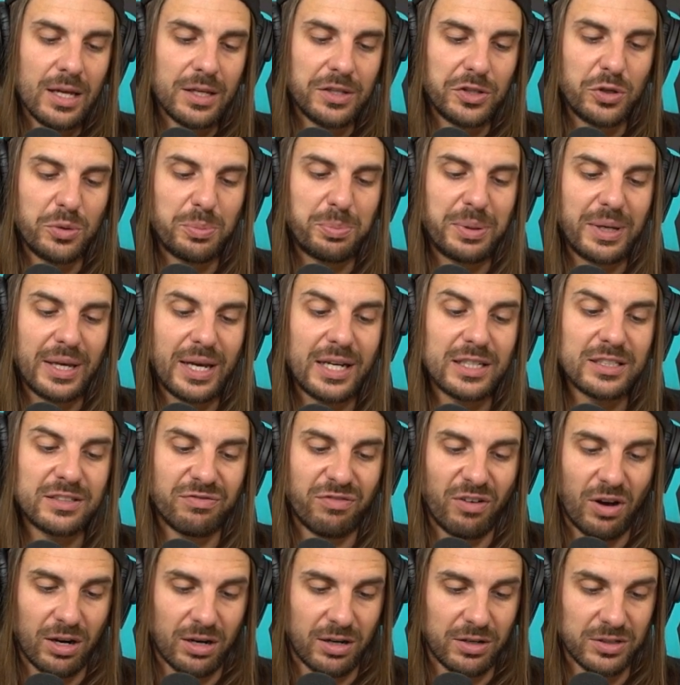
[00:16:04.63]
UPS
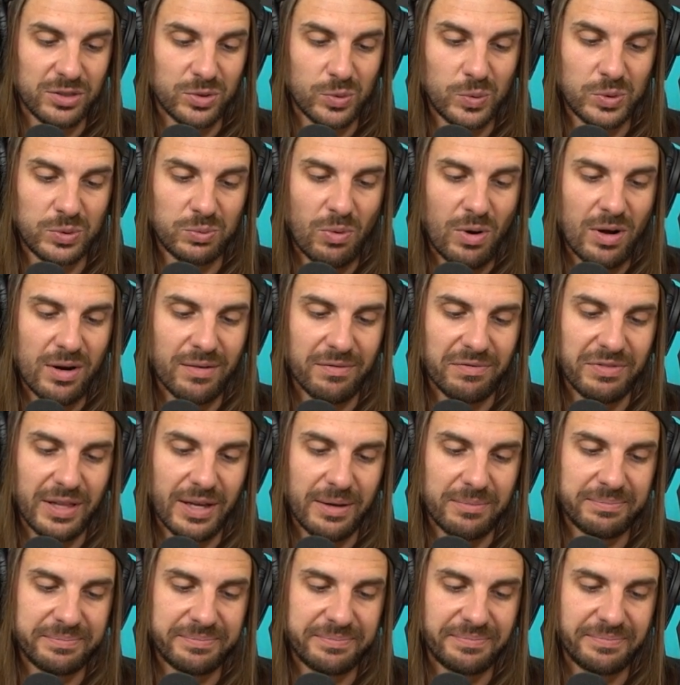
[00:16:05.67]
fuckers was one of
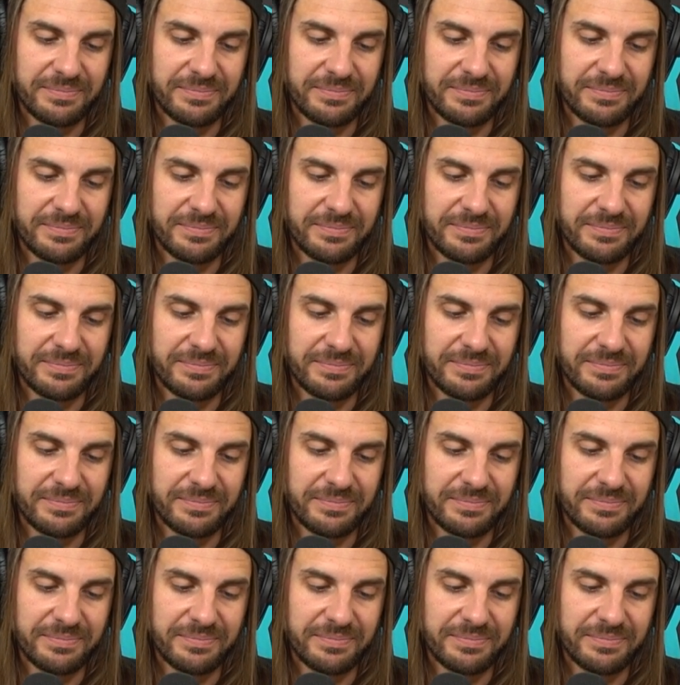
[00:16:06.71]
them.